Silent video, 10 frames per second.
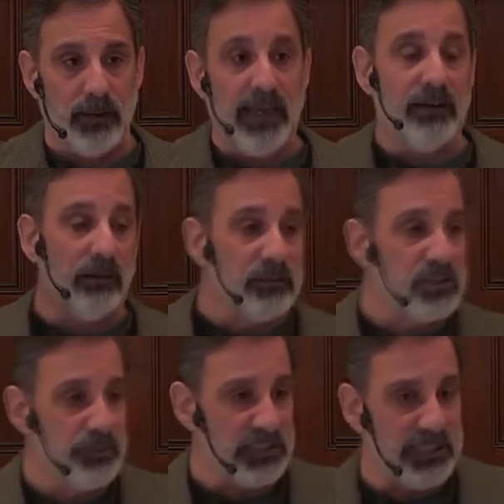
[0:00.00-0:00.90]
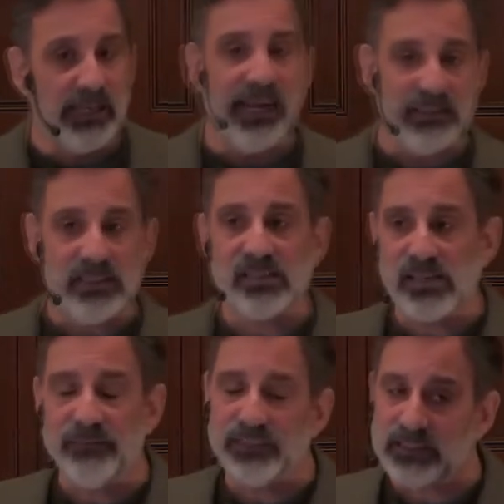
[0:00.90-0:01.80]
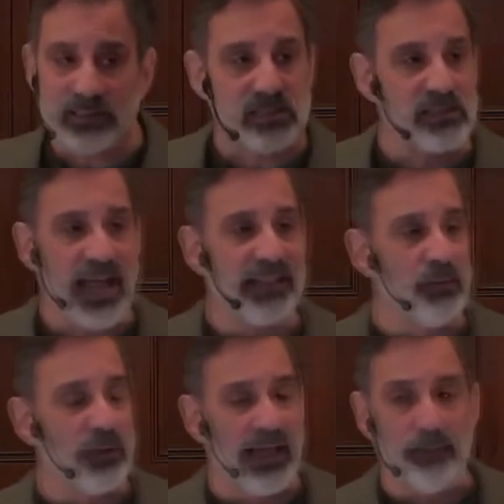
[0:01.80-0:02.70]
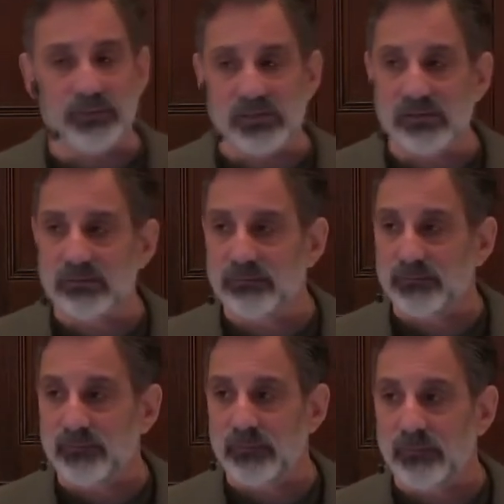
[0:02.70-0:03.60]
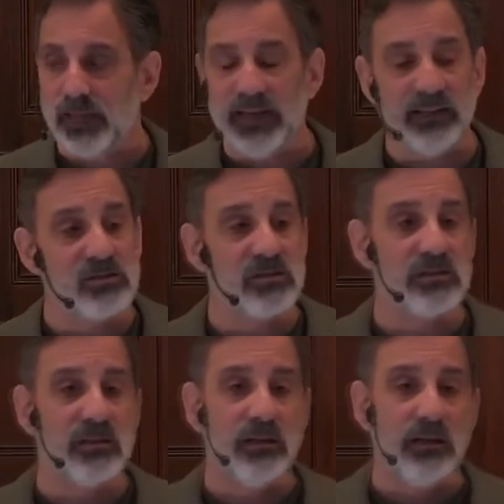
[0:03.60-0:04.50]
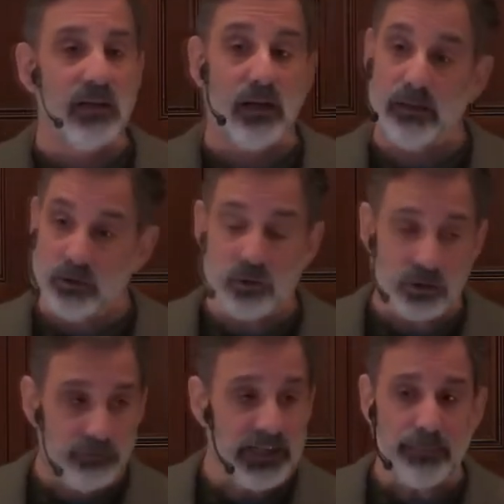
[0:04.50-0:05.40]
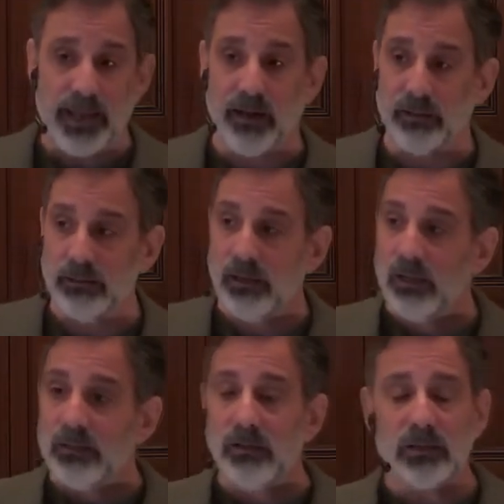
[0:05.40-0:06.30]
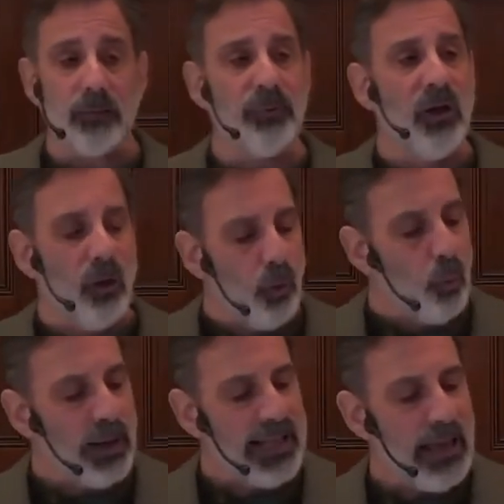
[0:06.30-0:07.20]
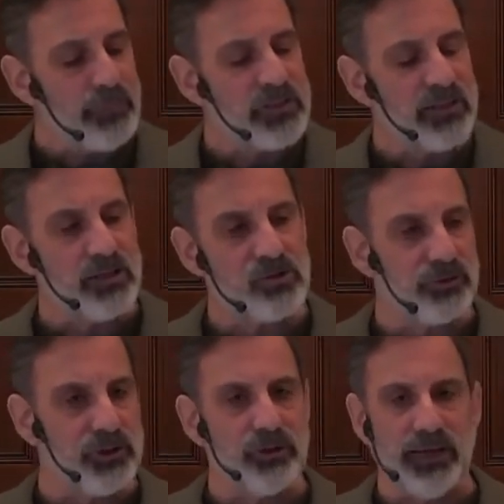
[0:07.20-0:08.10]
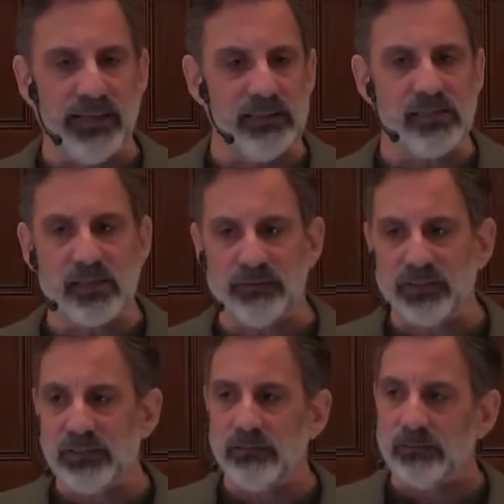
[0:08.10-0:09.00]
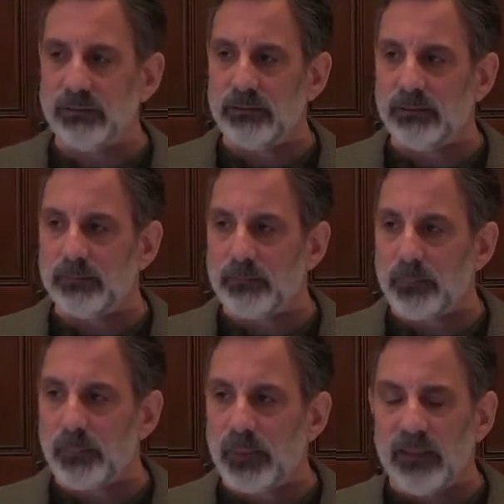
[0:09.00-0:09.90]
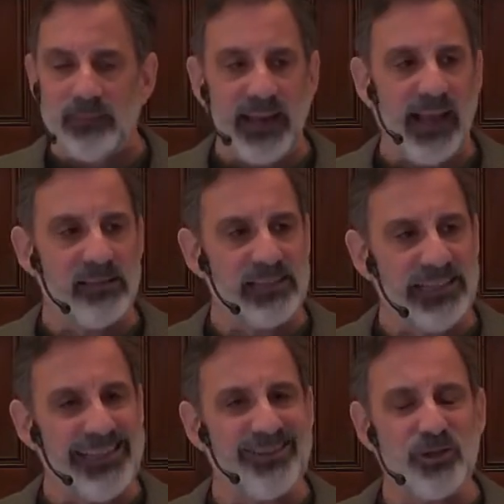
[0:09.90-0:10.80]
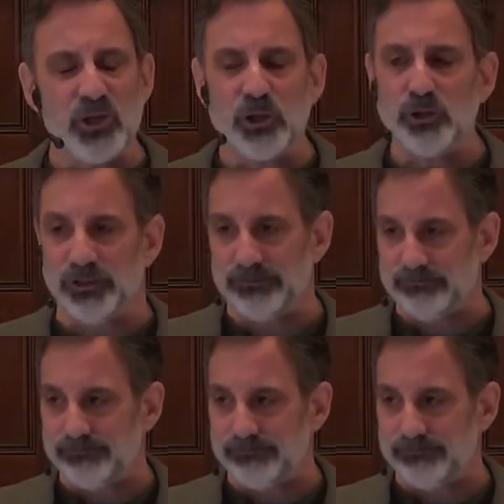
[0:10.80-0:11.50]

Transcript: And ultimately, in A D seventy, that's exactly what happens. And it's, uh, you should read about it. Look up what happened to Israel in A D seventy. They had to eat their children.